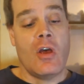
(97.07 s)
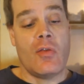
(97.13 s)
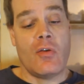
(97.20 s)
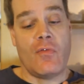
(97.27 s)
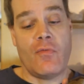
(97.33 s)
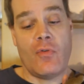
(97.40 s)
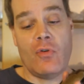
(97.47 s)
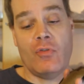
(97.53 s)
the
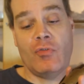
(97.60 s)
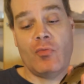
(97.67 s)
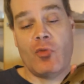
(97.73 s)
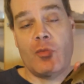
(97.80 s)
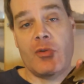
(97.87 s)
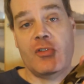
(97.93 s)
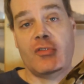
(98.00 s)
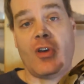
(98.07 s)
first
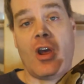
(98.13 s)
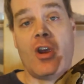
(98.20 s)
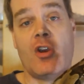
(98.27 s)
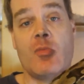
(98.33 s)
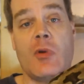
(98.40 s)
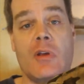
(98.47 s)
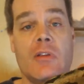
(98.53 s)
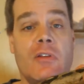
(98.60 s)
will be
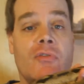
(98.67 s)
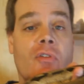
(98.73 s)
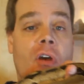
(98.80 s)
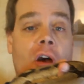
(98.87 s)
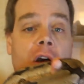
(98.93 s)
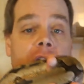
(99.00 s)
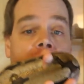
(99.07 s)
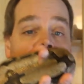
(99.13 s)
sired by this
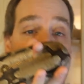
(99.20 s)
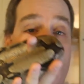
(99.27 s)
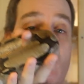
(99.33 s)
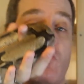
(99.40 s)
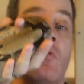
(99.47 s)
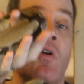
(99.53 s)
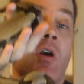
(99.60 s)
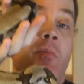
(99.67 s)
guy
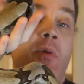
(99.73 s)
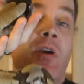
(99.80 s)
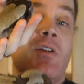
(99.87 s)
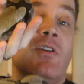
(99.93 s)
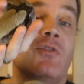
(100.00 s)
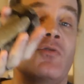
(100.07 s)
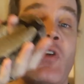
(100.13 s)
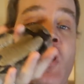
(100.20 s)
who made
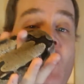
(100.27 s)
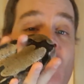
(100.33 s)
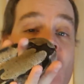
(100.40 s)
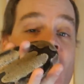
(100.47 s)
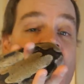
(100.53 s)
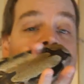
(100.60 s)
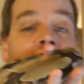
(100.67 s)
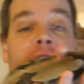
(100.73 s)
his
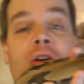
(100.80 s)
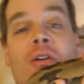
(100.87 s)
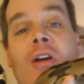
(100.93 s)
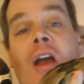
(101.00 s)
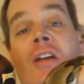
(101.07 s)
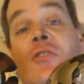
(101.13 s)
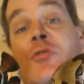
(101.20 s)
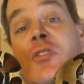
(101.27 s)
debut here
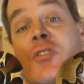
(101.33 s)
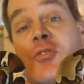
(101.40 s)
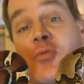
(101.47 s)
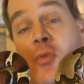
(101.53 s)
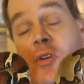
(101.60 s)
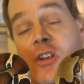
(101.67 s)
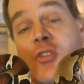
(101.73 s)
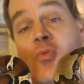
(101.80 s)
in
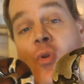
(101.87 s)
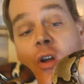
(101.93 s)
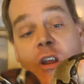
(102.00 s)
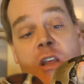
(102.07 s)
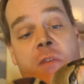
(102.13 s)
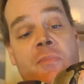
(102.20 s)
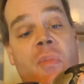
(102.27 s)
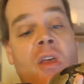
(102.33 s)

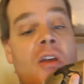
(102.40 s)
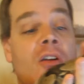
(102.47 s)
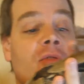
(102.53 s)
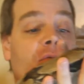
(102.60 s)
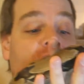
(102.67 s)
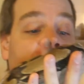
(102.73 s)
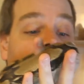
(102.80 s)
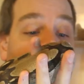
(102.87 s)
2020.
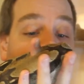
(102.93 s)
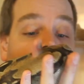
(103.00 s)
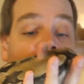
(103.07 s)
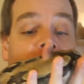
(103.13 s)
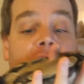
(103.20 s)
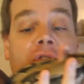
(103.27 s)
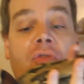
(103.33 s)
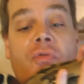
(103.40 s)

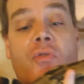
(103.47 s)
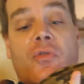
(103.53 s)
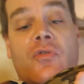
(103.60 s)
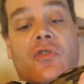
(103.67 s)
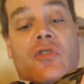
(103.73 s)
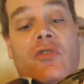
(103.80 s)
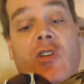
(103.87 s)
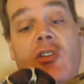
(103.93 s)
Produced his first
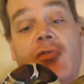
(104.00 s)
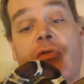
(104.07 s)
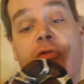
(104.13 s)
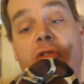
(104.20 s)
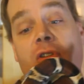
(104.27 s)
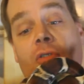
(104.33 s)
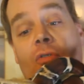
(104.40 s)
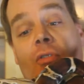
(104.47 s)
successful
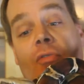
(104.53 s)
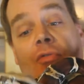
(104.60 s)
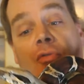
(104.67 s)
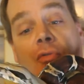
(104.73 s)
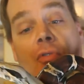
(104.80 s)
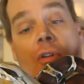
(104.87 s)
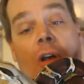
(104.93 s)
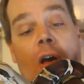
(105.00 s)
litter of
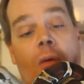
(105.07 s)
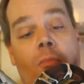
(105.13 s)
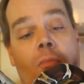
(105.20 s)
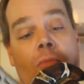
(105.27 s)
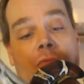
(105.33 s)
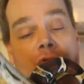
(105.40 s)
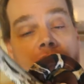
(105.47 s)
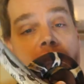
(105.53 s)
Suriname
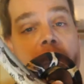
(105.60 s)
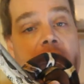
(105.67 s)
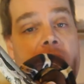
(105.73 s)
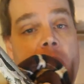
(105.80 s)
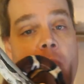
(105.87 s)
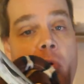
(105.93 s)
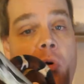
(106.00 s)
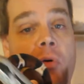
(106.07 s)
true
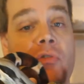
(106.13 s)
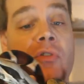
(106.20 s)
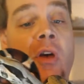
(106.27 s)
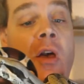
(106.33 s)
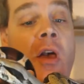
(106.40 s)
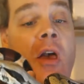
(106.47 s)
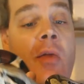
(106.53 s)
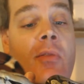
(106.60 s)
redtail boas.
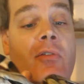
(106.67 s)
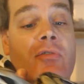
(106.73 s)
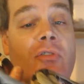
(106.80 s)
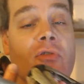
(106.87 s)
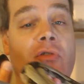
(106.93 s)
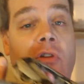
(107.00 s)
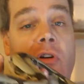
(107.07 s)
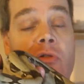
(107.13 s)
This
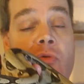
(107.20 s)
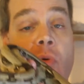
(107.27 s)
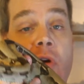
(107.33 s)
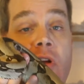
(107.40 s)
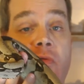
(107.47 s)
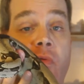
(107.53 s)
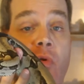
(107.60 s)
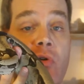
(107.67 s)
is a
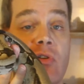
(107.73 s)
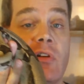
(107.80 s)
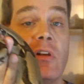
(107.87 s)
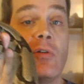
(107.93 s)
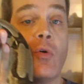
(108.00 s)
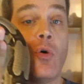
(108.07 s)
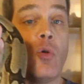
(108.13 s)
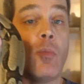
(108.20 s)

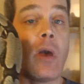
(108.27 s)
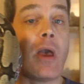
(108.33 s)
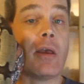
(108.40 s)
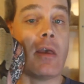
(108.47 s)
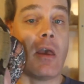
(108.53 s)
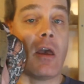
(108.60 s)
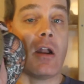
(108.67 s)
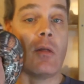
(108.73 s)
2014
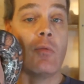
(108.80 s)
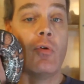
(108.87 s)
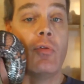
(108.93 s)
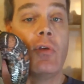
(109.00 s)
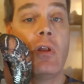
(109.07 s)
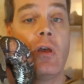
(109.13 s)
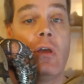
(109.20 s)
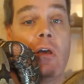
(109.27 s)
holdback animal
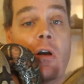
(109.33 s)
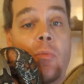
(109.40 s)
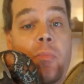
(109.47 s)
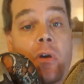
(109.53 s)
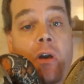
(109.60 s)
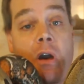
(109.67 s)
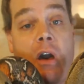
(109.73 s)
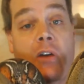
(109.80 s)
that I call
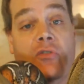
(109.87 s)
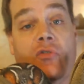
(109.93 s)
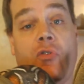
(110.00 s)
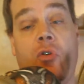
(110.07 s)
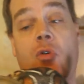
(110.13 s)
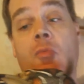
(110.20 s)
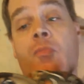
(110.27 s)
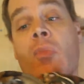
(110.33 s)

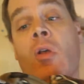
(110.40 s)
Picasso,